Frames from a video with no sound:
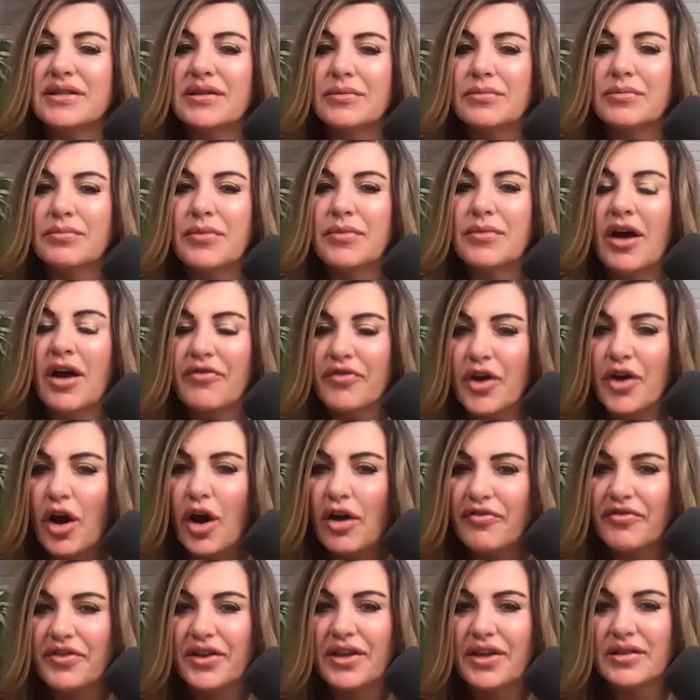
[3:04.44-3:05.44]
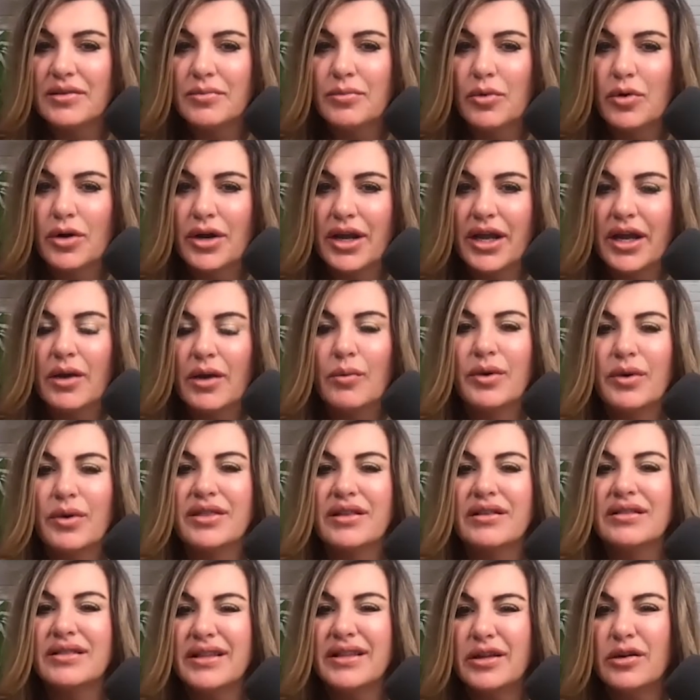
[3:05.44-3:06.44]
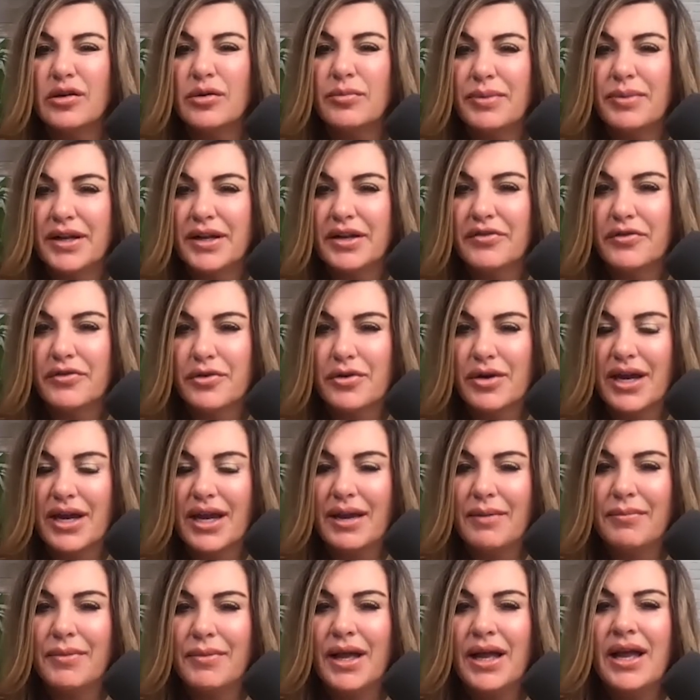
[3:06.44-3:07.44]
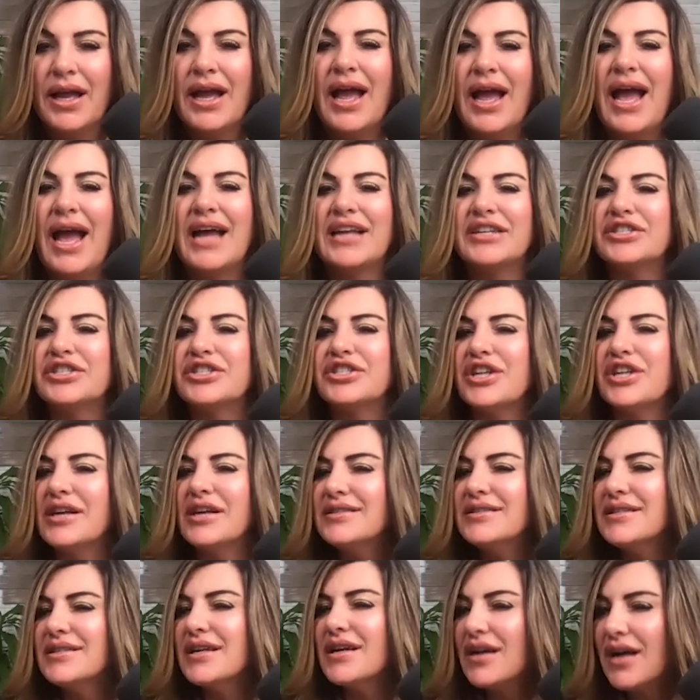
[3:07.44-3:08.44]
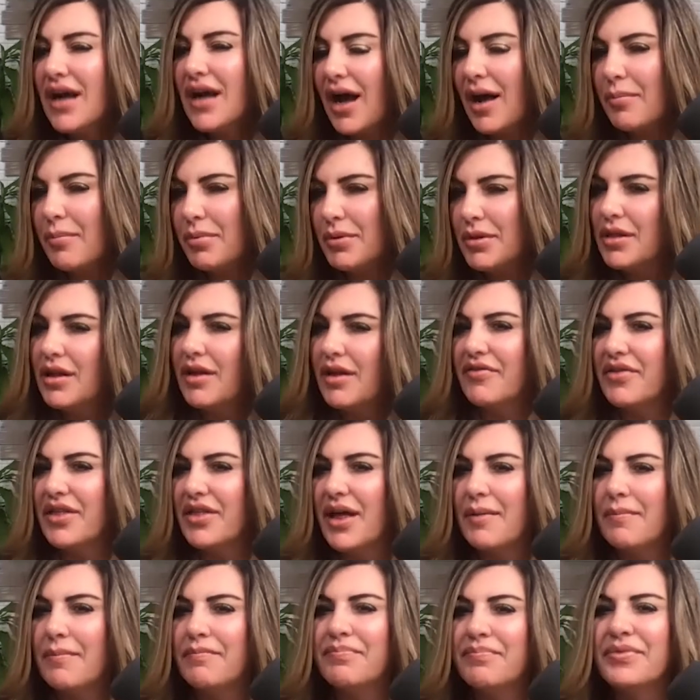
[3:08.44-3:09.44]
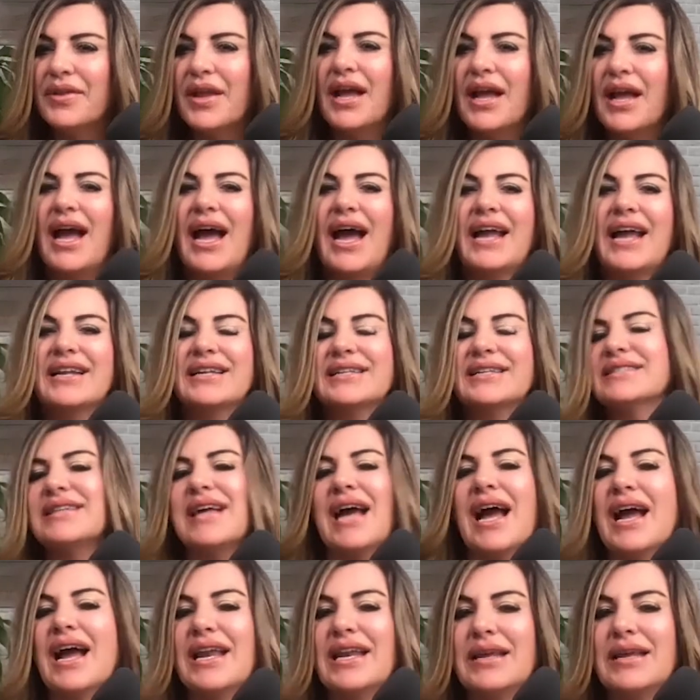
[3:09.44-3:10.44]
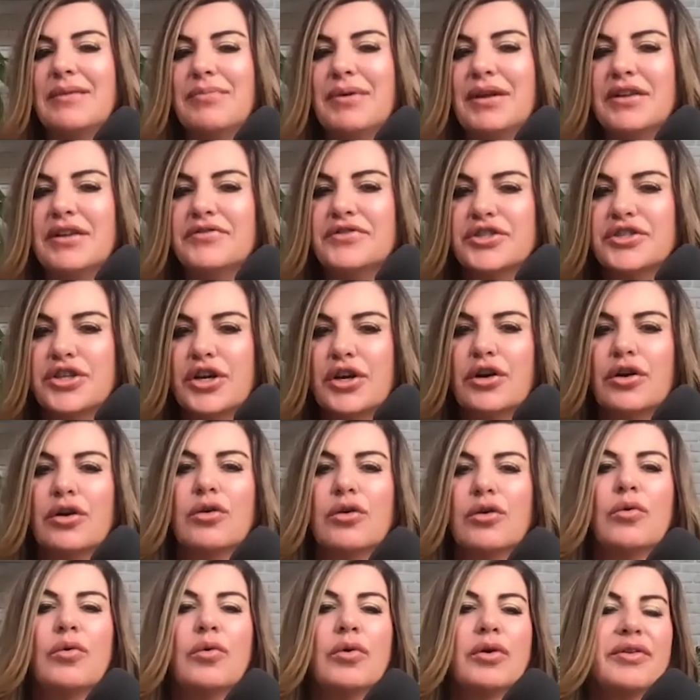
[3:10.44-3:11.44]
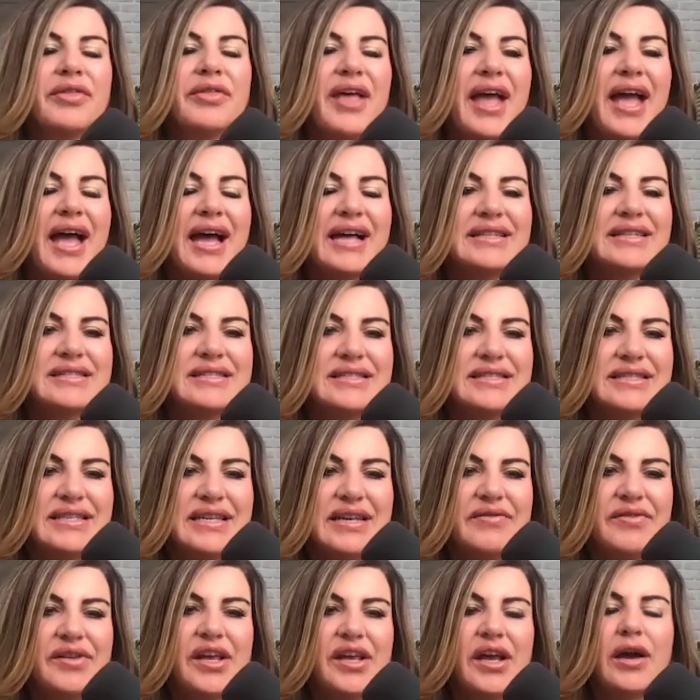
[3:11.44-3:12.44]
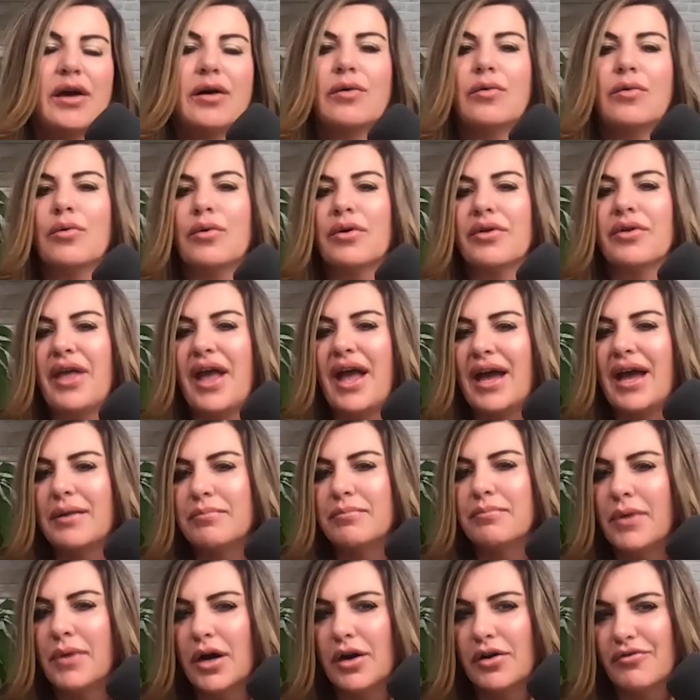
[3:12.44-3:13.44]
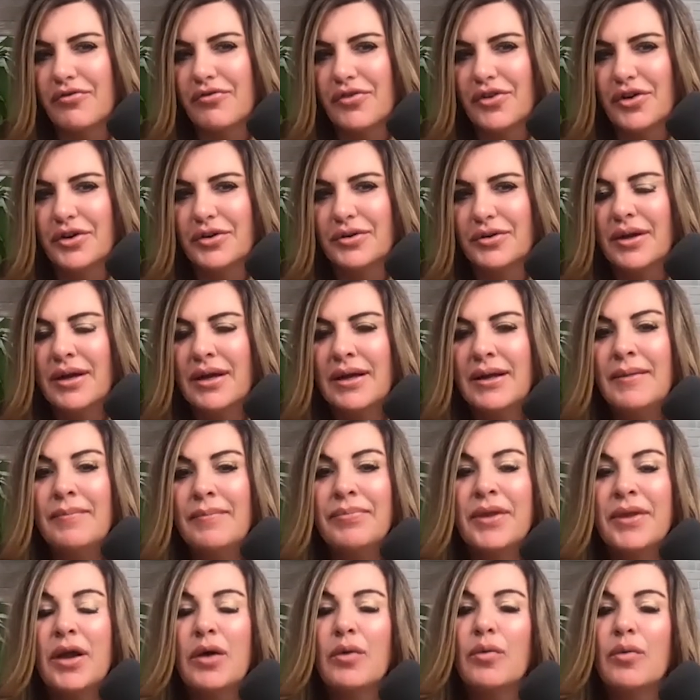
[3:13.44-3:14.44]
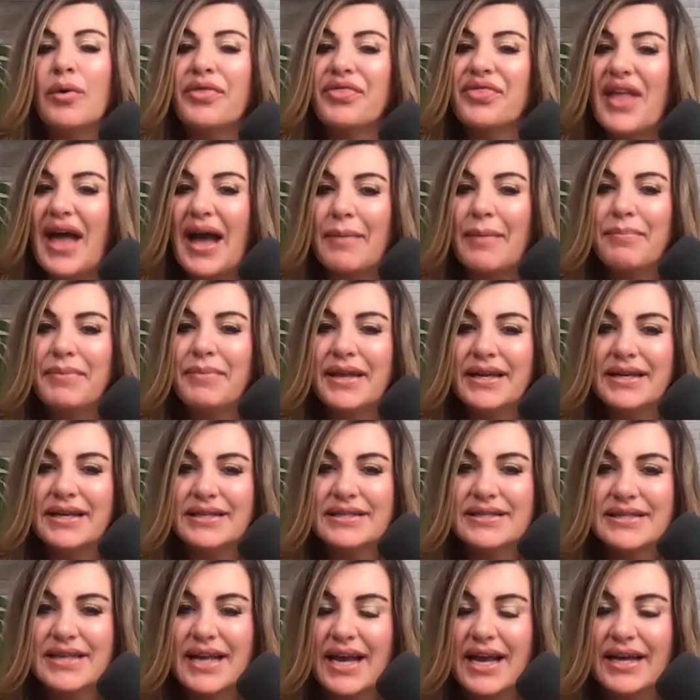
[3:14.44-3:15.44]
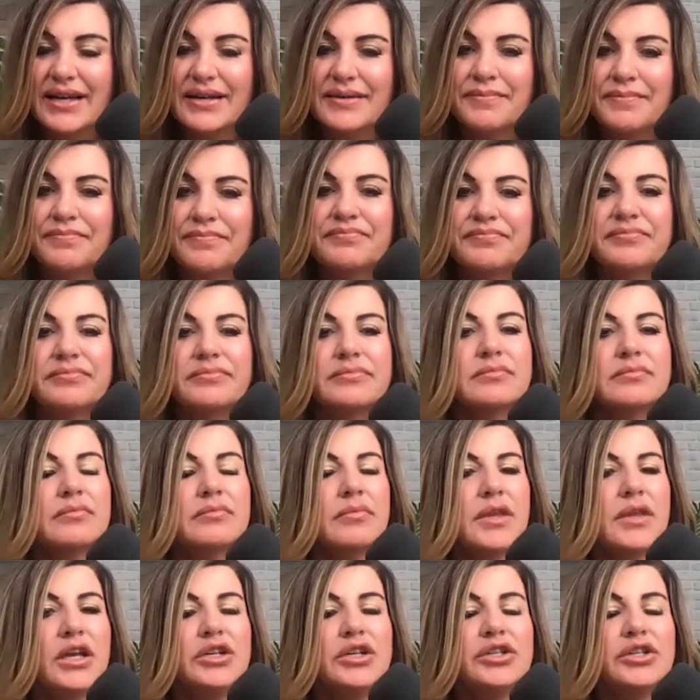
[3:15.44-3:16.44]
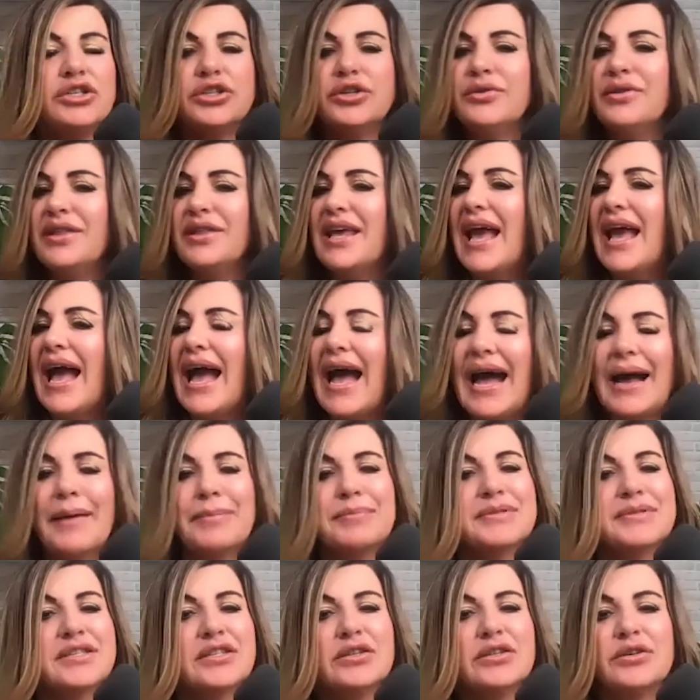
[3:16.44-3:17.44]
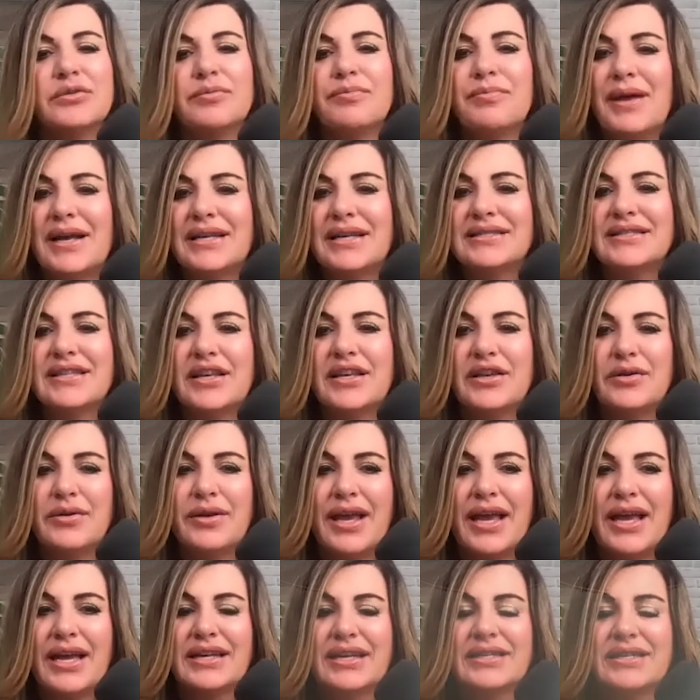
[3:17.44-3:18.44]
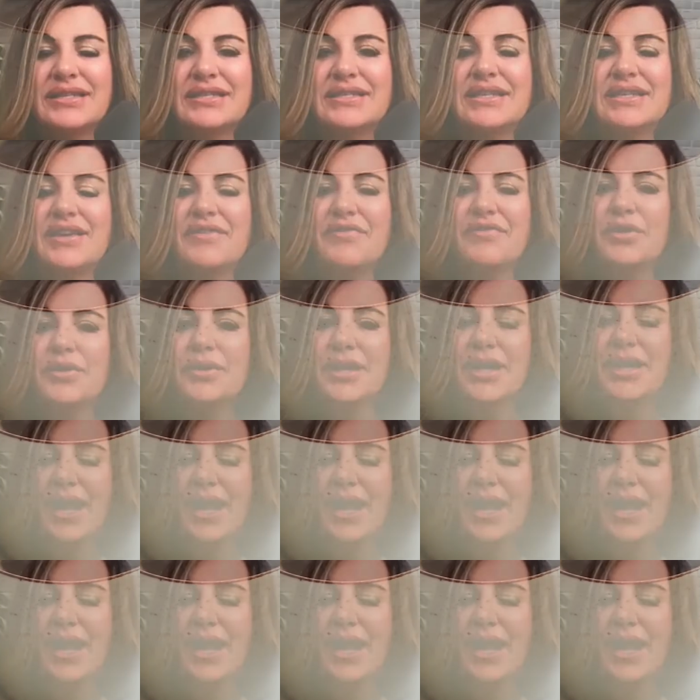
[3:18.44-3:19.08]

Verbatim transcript: the, of coffee in the morning with a little bit of cream. And just a couple of them had a tiny bit of sugar, or they had stevia, or they had monk fruit. With that being said, do the absolute best that you can to see if you